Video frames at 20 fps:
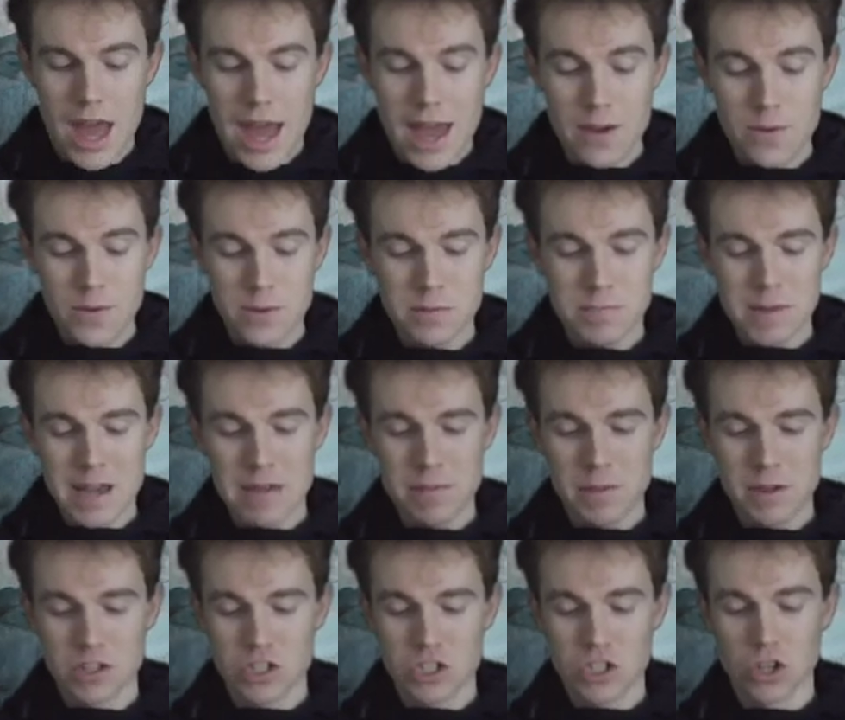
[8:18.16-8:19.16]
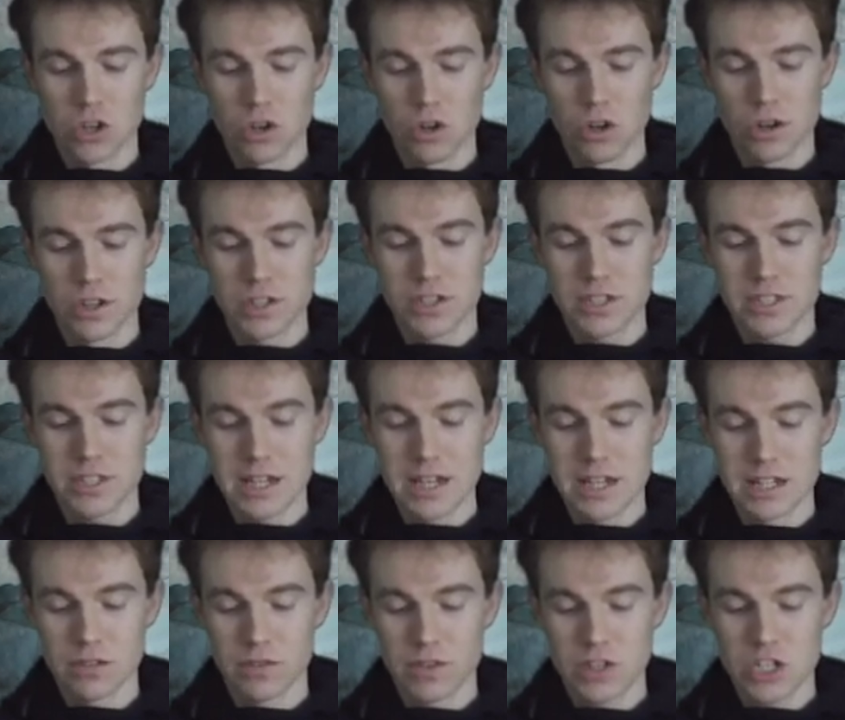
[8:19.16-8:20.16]
He was maybe as tall as the
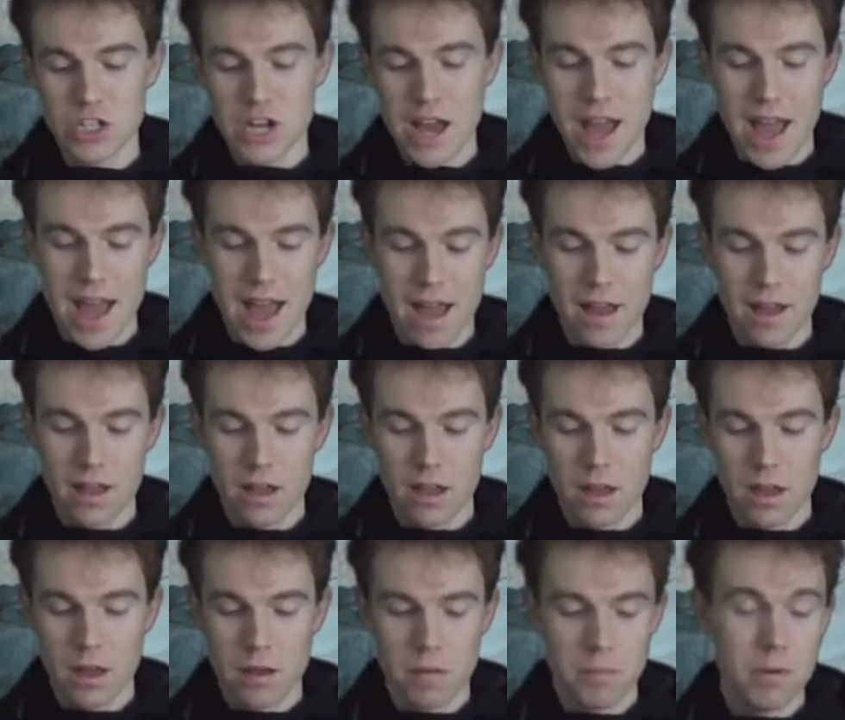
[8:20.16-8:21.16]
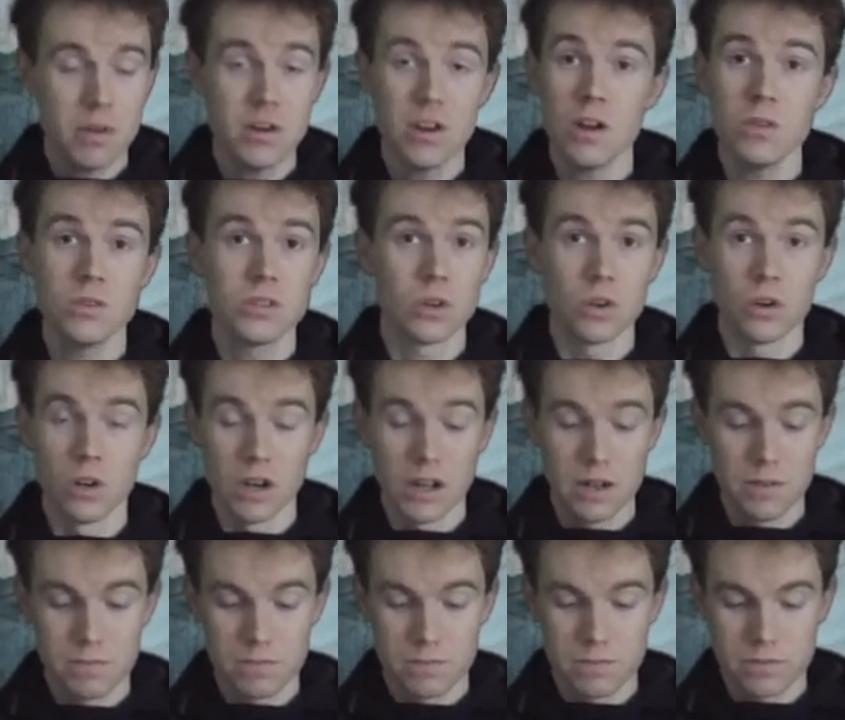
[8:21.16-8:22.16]
seat of a chair, but no
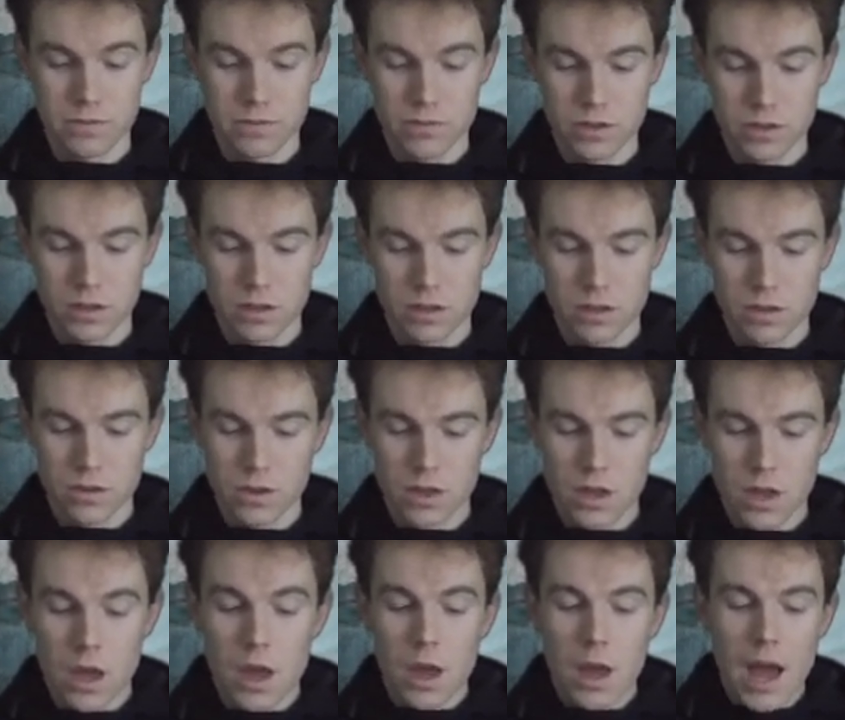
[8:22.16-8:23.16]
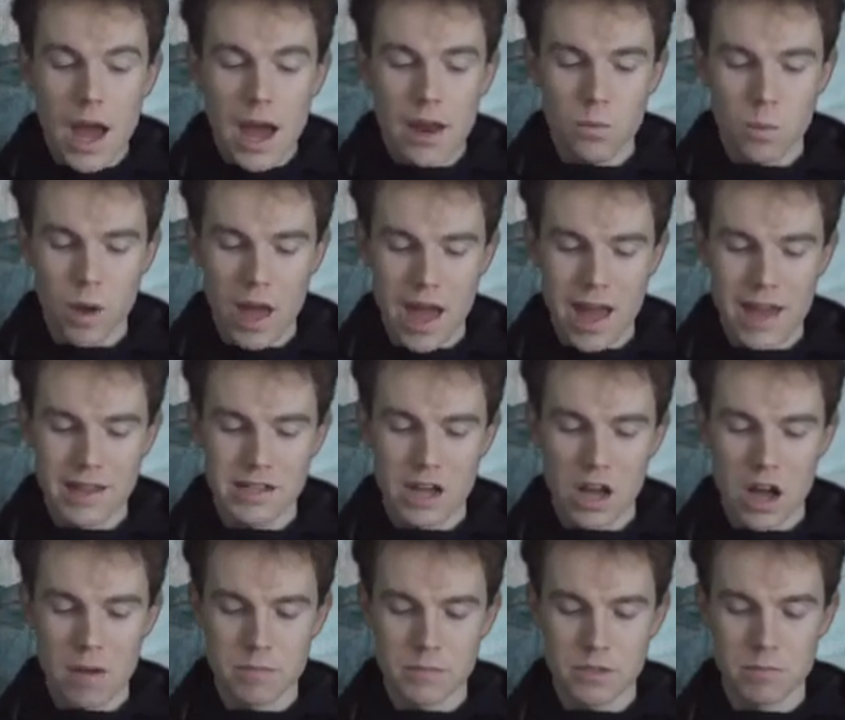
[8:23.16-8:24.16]
taller. And where his
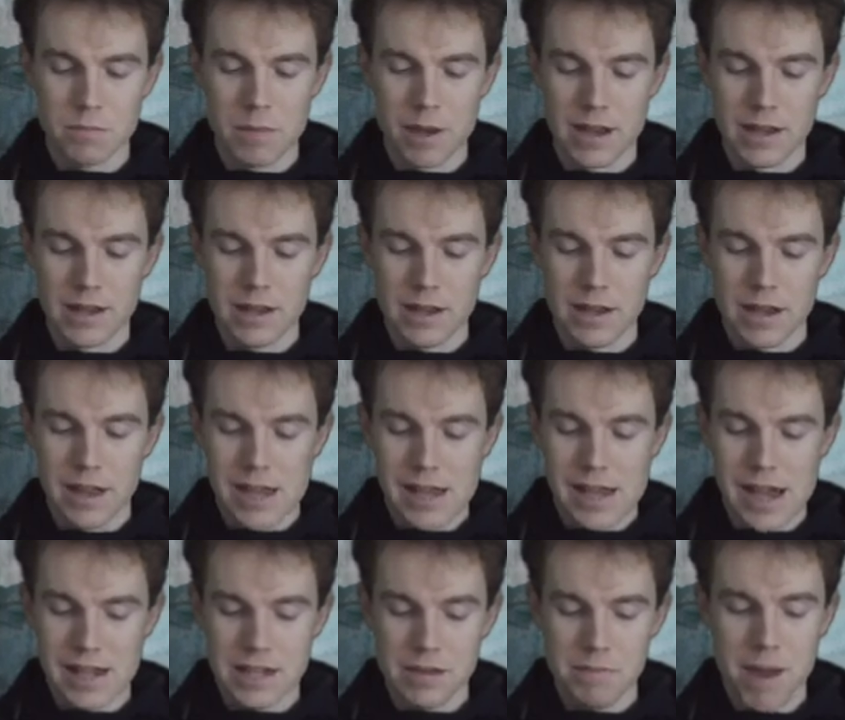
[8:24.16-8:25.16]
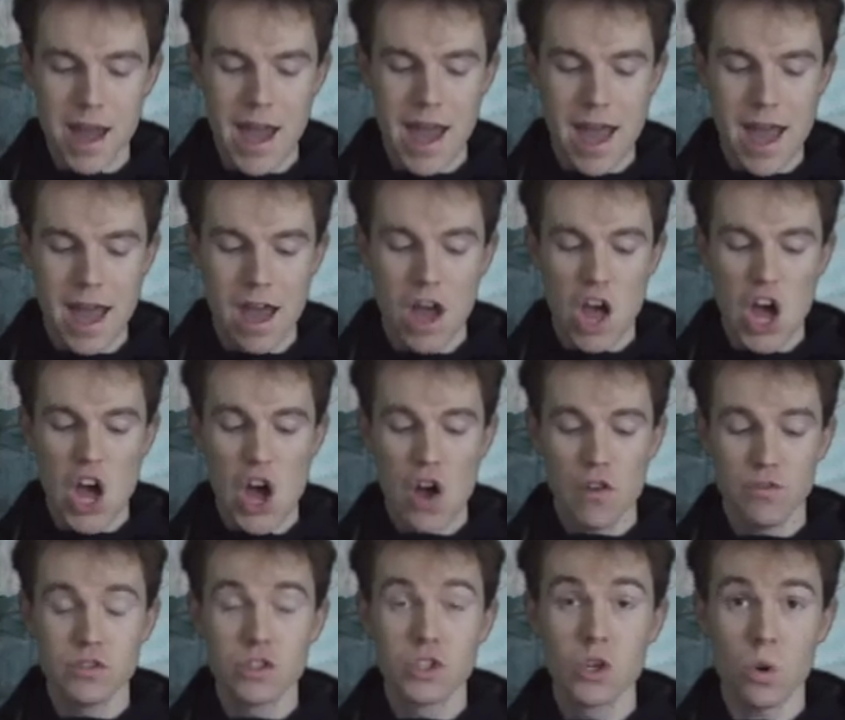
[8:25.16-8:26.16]
arms had been, he had a pair
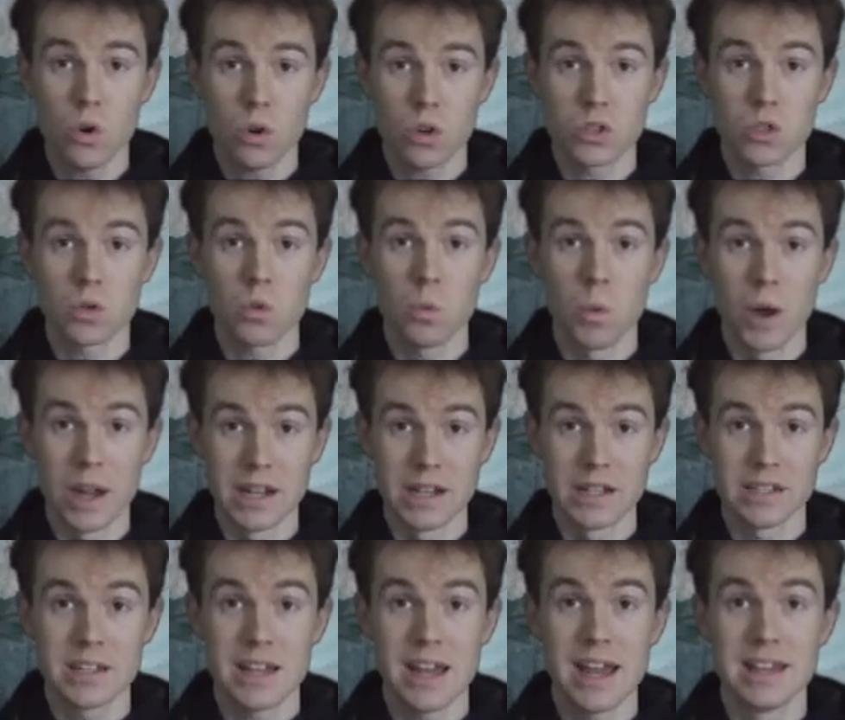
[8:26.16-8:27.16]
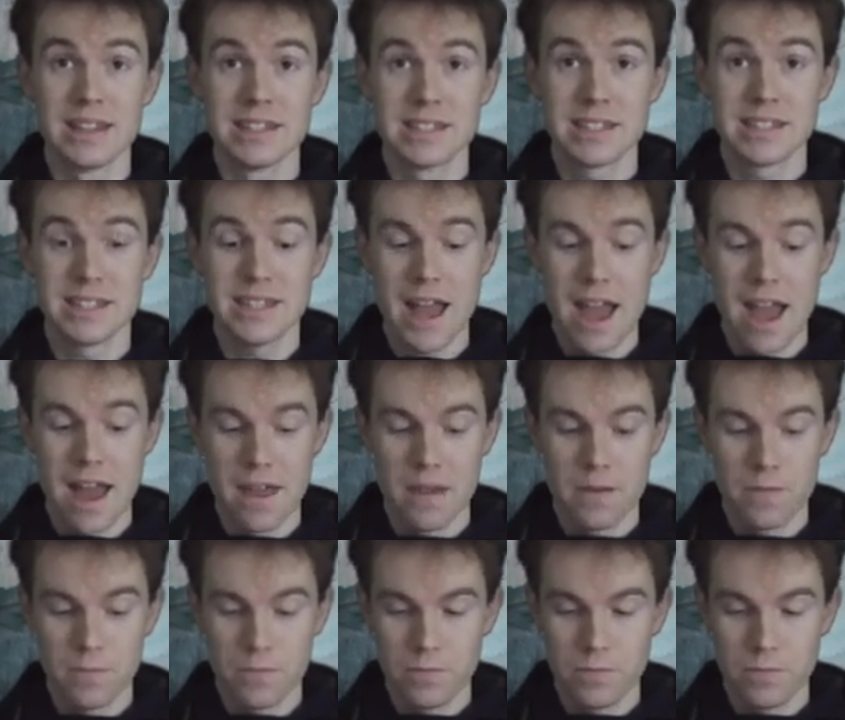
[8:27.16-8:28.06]
of duck's wings instead.